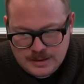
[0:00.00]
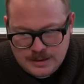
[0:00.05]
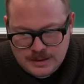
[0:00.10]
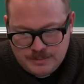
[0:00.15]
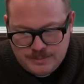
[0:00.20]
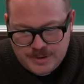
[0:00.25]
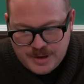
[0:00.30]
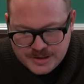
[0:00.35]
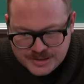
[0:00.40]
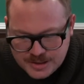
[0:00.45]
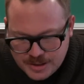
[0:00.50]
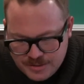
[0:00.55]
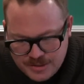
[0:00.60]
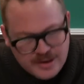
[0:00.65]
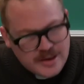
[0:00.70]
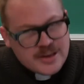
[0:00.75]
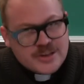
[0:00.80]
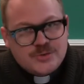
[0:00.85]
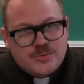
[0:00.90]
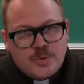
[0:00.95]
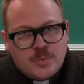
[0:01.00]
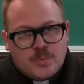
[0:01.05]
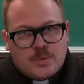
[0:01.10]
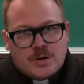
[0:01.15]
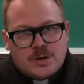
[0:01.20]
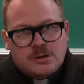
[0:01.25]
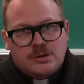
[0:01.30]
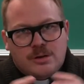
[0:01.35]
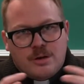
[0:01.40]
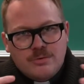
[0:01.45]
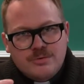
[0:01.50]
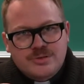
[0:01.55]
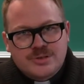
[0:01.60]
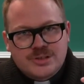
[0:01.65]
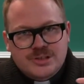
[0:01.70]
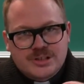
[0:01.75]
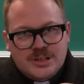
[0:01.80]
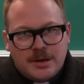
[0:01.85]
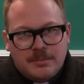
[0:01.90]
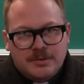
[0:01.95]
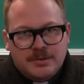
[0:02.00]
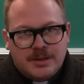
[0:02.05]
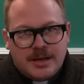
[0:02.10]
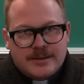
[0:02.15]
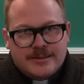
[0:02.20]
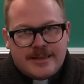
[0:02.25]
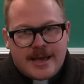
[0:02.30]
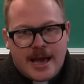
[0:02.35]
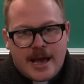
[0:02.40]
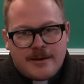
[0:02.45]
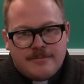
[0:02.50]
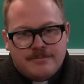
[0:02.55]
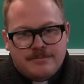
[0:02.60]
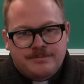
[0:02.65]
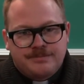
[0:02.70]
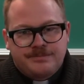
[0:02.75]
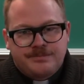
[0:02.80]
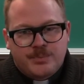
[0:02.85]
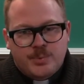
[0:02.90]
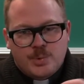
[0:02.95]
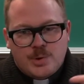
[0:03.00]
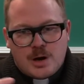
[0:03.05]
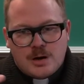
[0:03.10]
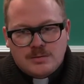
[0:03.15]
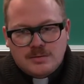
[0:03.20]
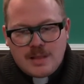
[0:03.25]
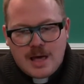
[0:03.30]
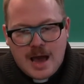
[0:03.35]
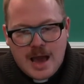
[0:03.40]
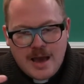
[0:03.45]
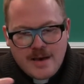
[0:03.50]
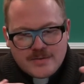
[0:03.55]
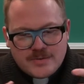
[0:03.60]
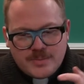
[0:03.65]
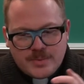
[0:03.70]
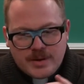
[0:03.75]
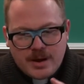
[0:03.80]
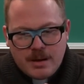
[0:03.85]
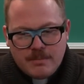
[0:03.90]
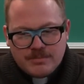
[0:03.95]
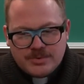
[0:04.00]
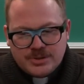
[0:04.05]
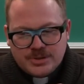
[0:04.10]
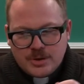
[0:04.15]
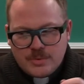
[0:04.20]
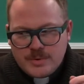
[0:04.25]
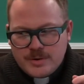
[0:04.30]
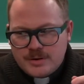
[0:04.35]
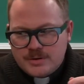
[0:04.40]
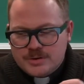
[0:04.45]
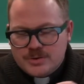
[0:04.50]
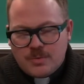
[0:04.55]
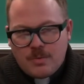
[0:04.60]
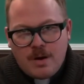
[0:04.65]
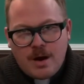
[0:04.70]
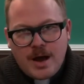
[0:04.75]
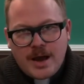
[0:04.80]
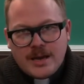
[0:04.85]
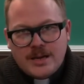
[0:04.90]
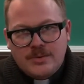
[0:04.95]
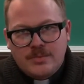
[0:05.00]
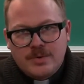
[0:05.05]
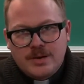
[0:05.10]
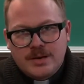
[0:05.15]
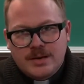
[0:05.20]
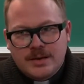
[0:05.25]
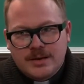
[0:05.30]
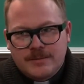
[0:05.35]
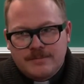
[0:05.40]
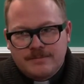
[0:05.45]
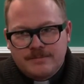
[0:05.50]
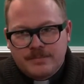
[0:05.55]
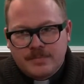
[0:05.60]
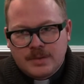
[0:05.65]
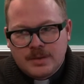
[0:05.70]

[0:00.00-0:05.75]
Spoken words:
Because the thing is, when we're close to someone like that, when our lives become so intertwined, we can